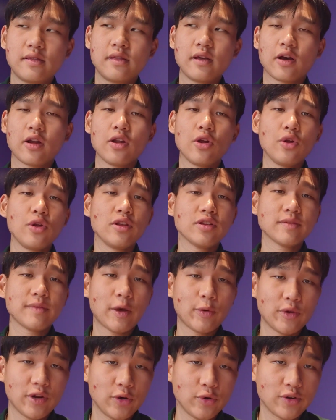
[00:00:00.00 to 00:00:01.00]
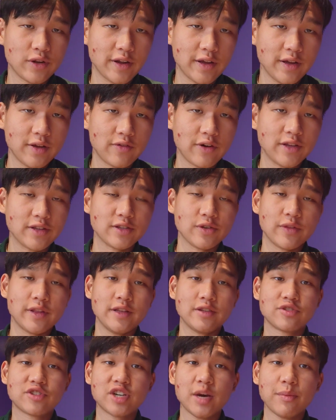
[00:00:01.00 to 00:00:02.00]
colonialism that we know today, right? So
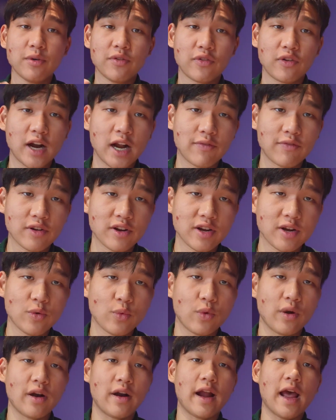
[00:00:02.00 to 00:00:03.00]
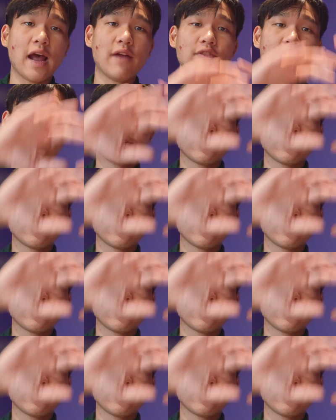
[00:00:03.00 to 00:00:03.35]
the scramble for Africa, where